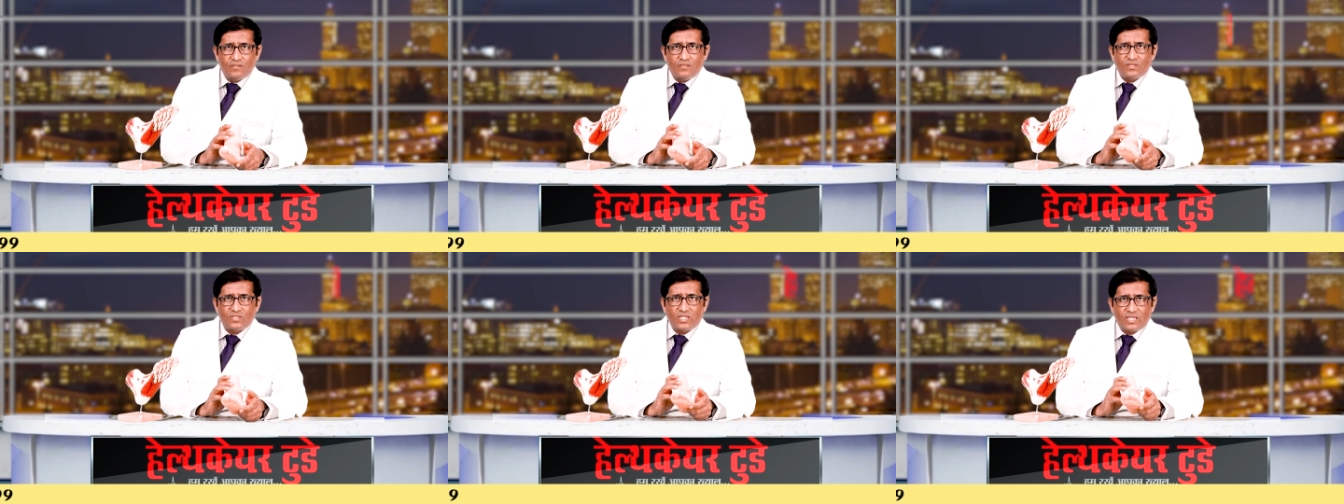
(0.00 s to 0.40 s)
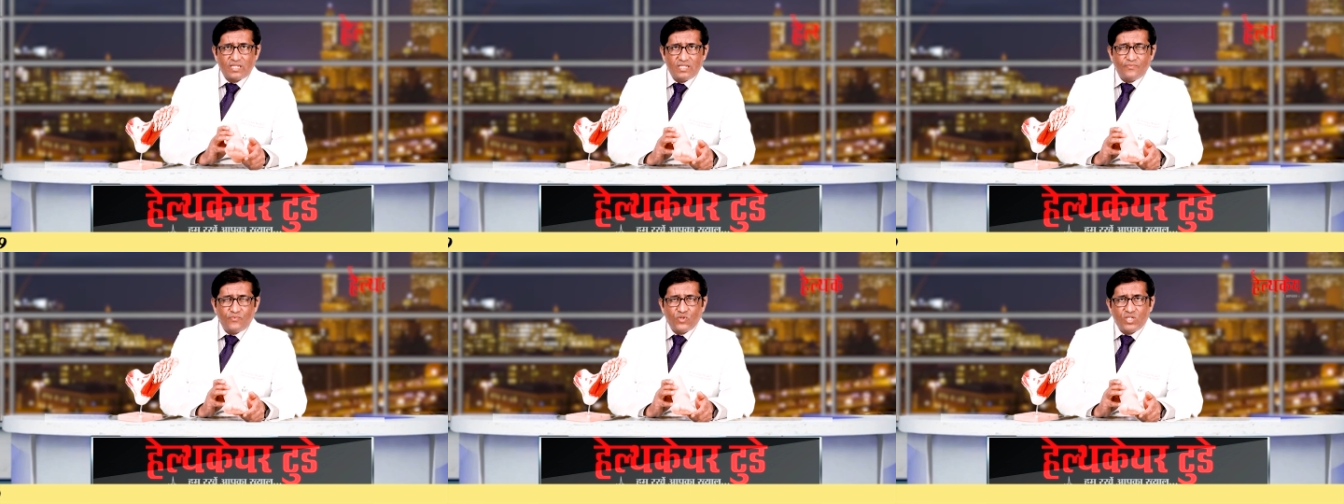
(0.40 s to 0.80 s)
stuck
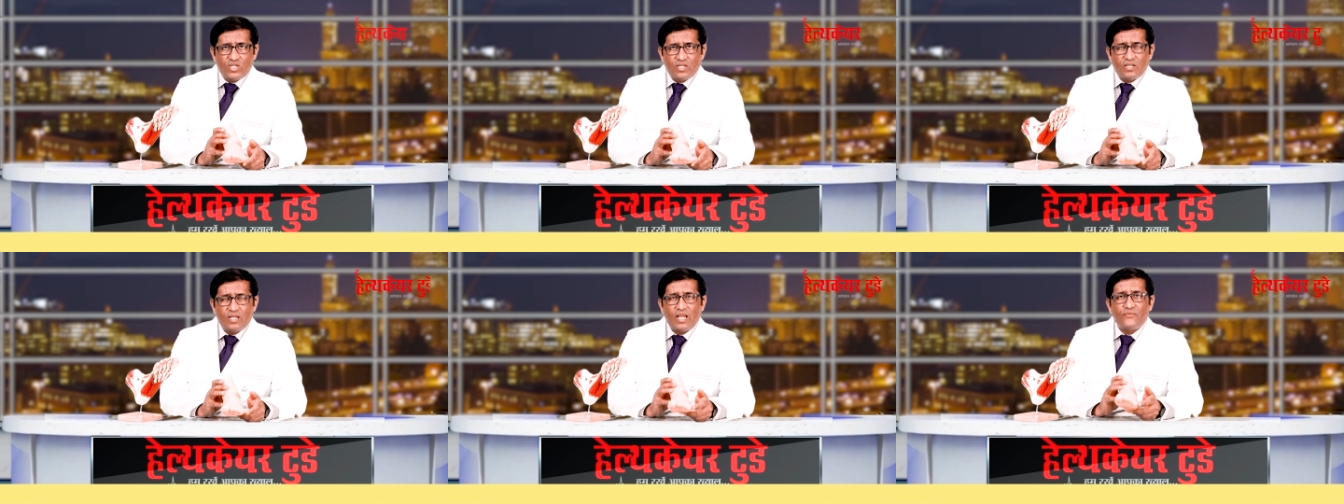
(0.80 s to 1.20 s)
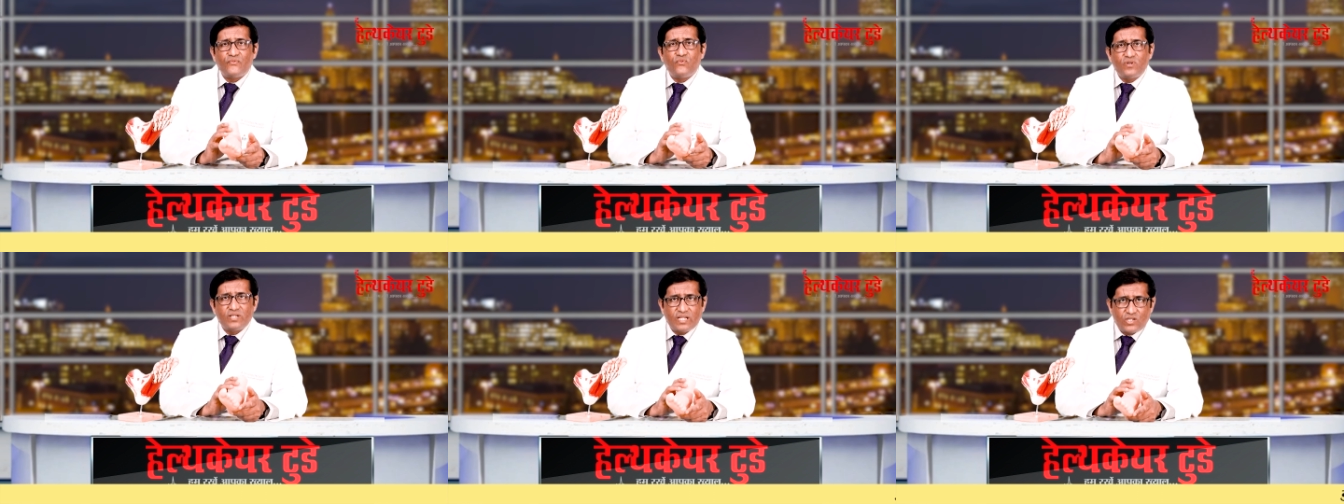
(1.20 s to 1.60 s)
in a position and
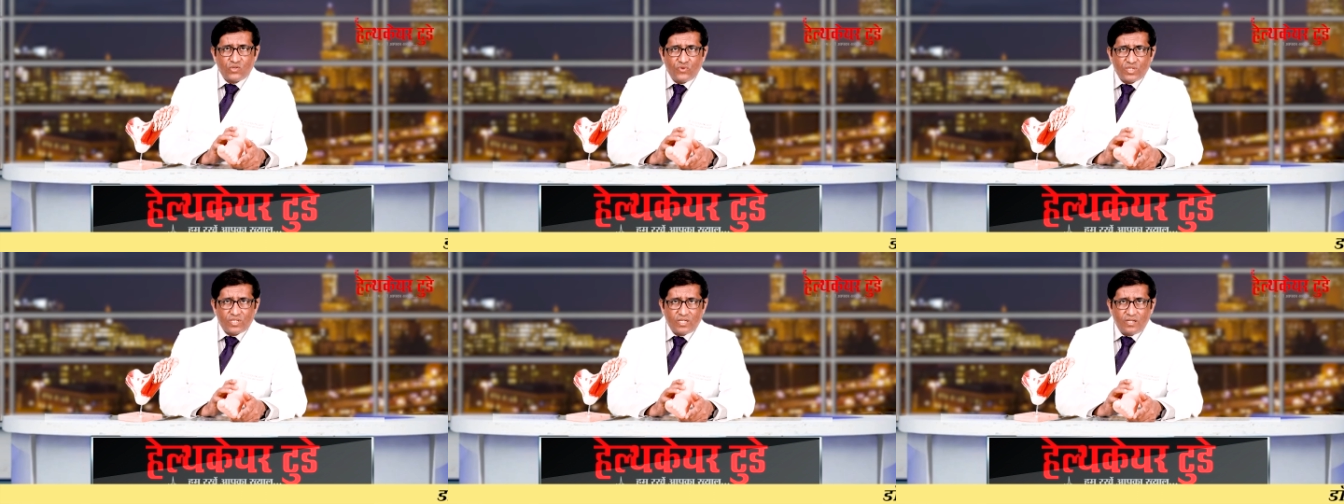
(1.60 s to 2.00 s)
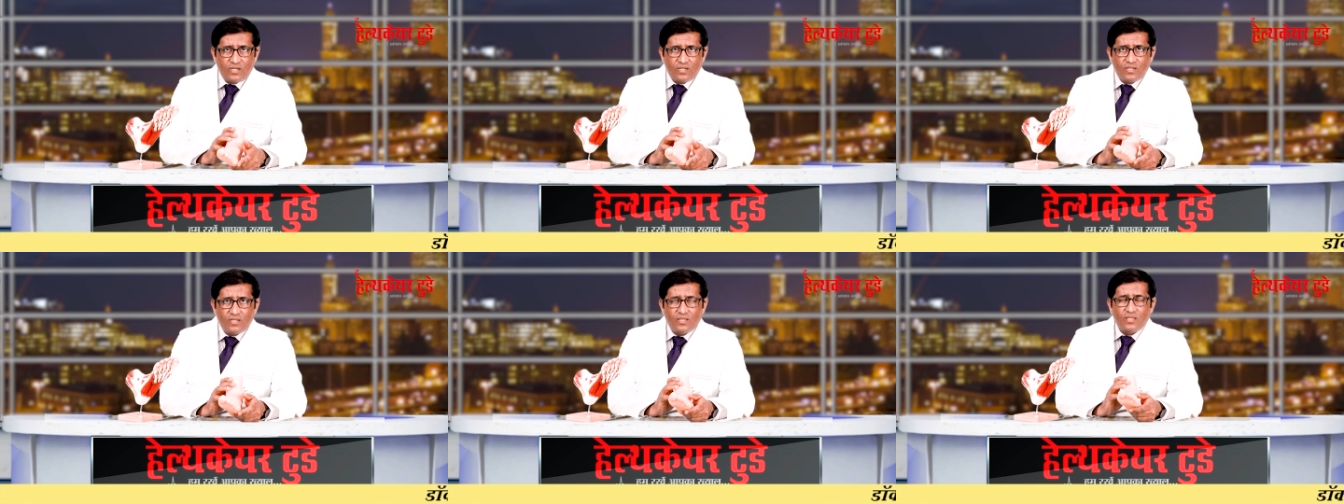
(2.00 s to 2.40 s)
foot get twisted,
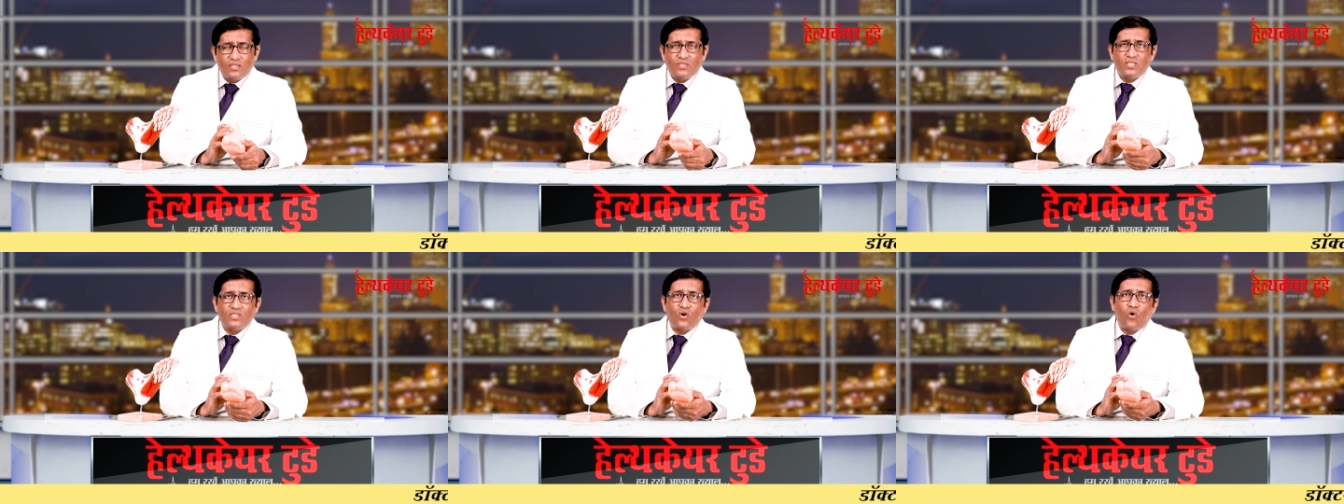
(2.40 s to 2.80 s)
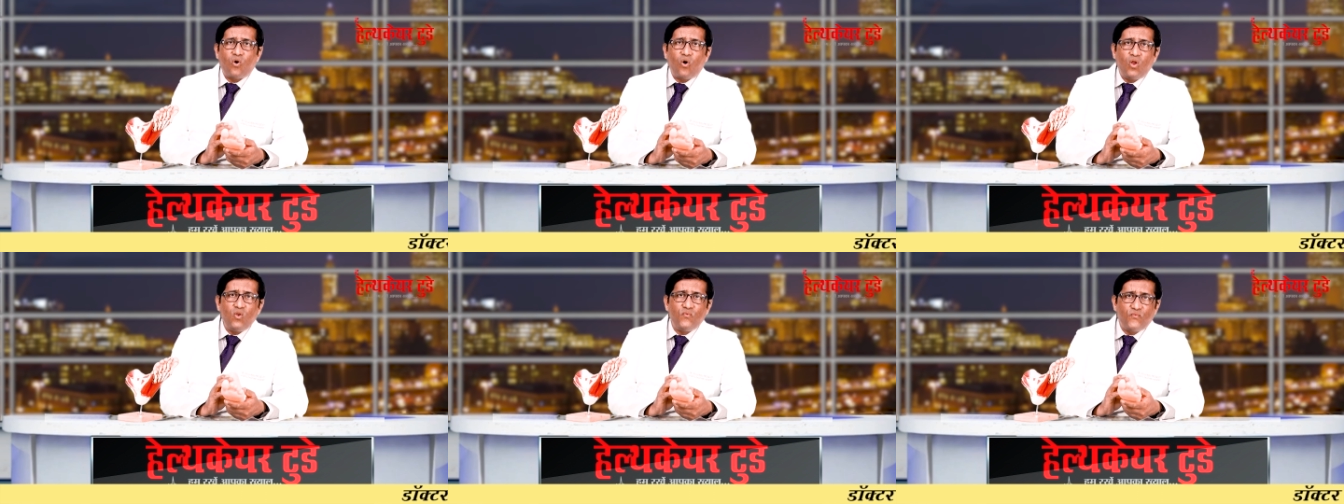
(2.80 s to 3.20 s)
then the
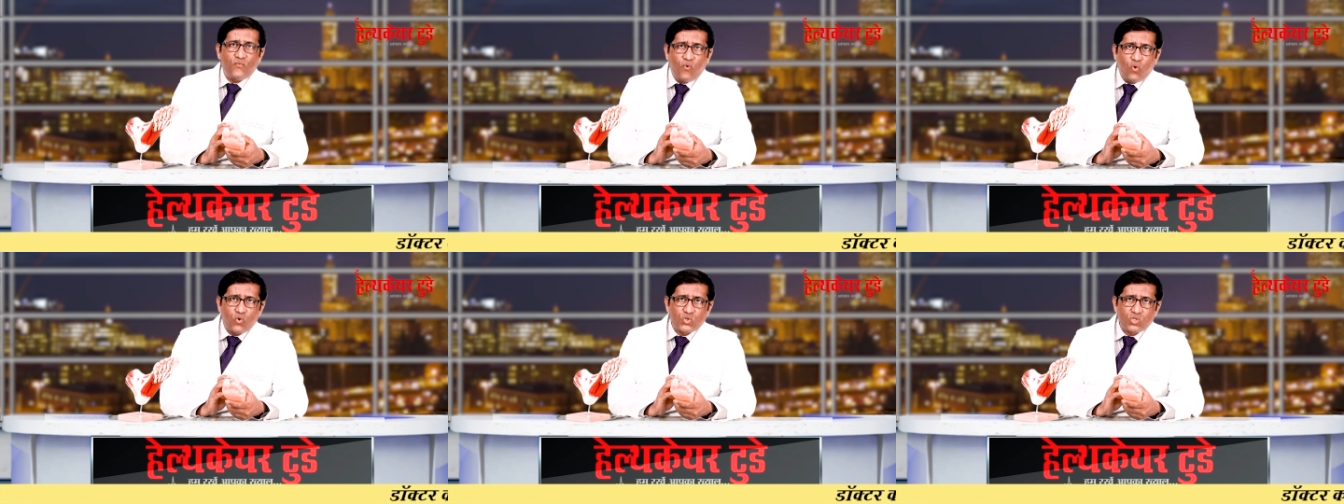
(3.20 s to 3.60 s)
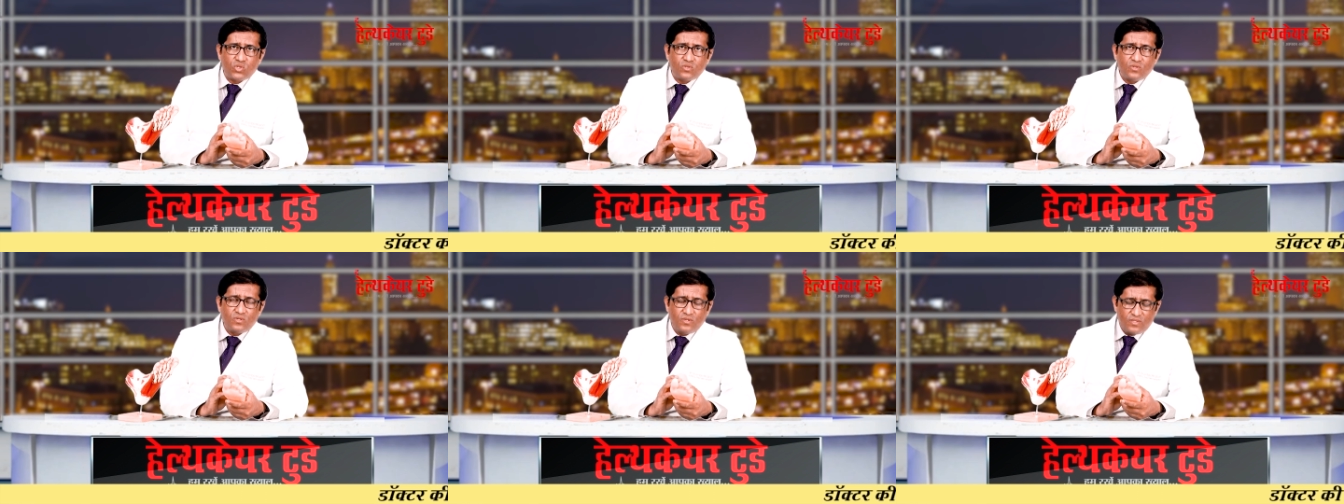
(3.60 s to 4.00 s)
all force
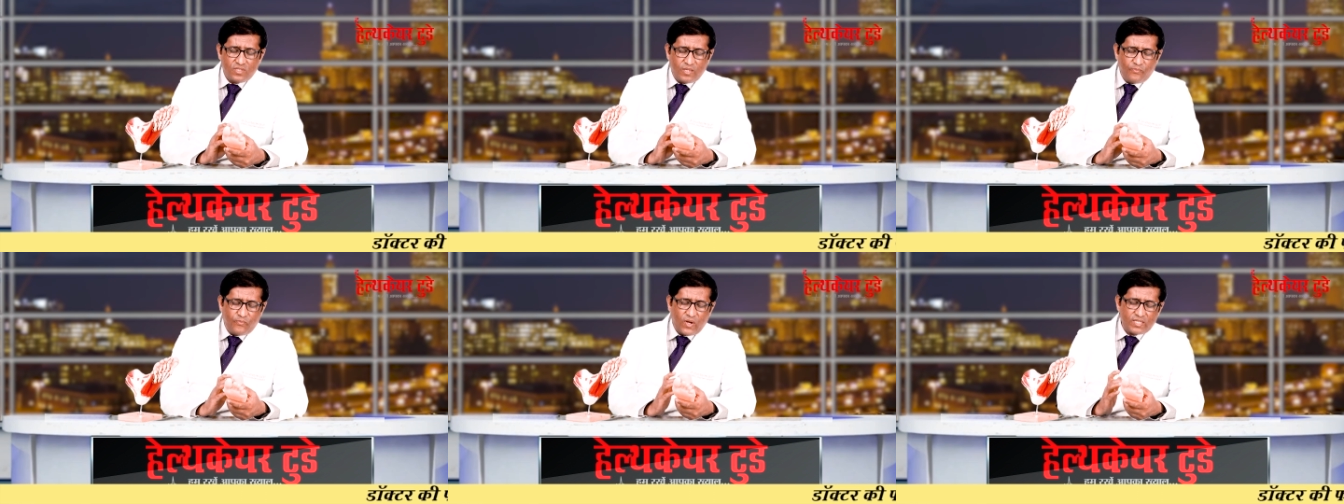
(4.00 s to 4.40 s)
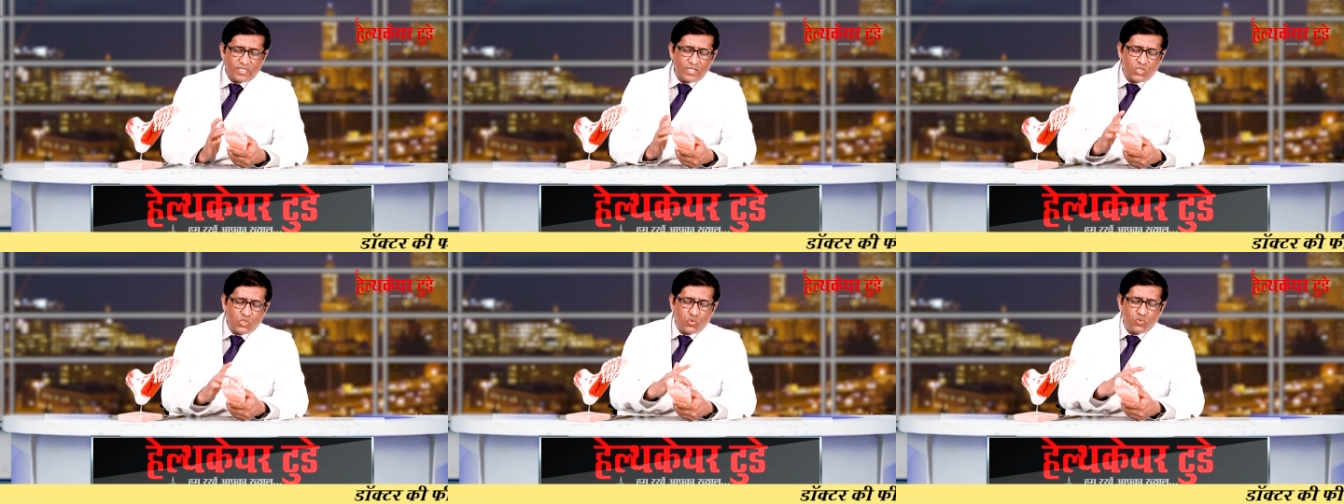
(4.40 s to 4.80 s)
they
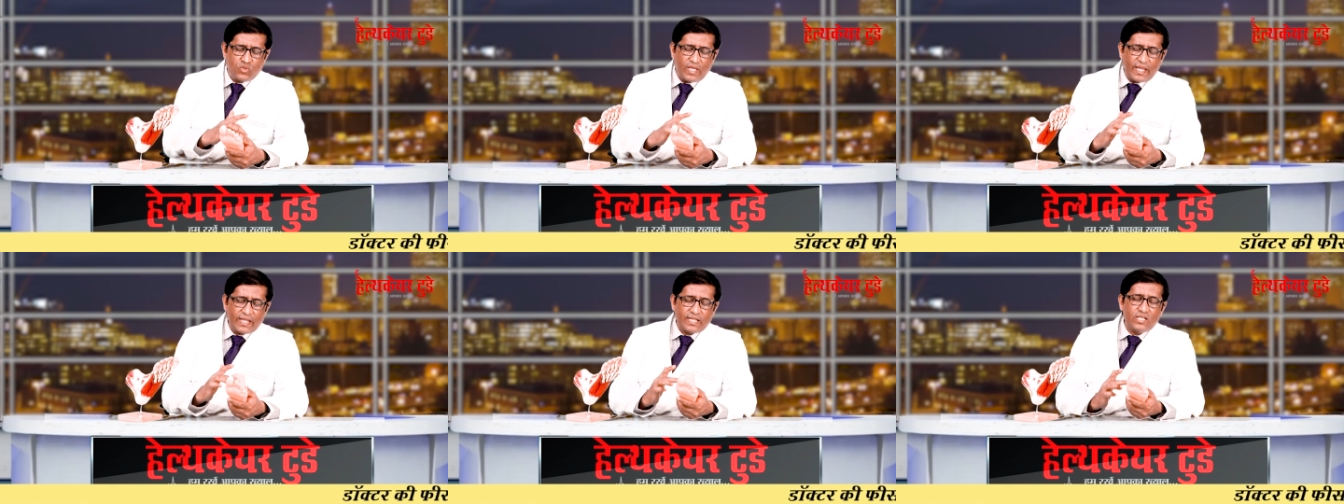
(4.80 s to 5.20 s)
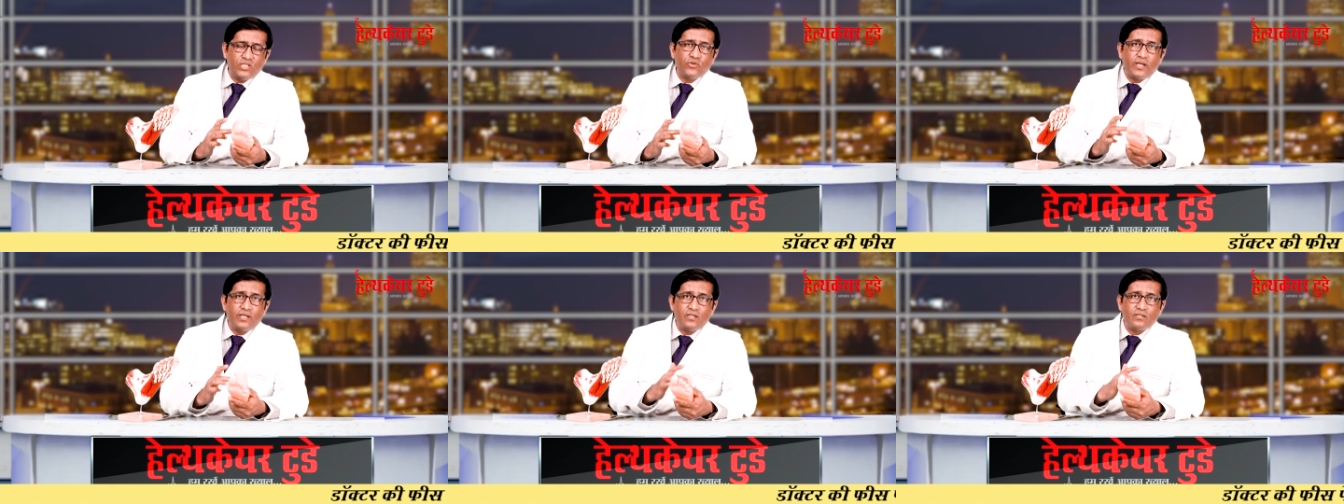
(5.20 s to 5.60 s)
passes through the ankle
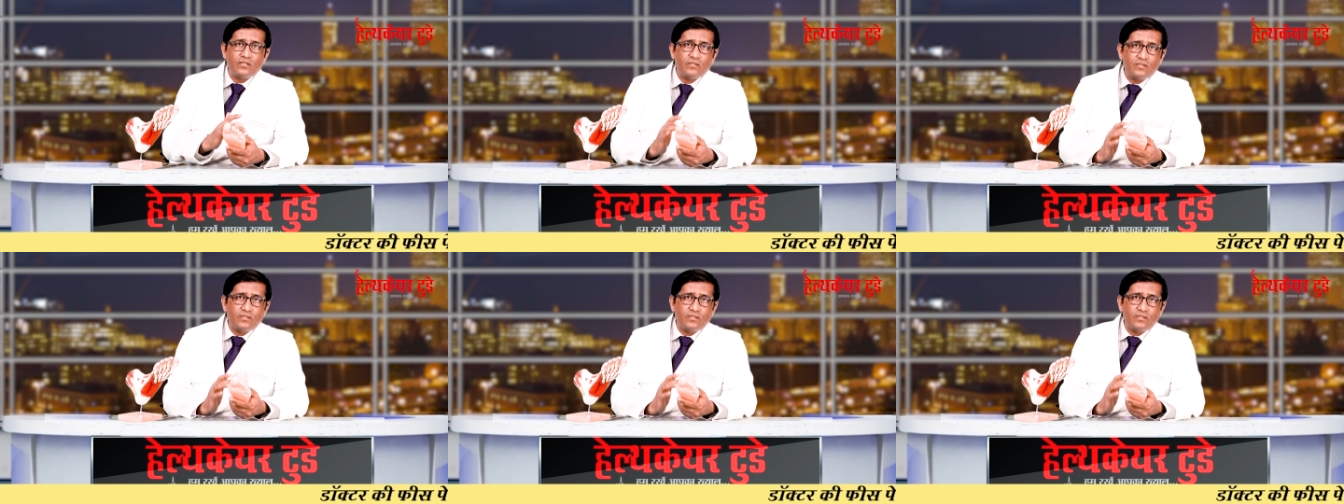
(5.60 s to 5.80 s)
joint,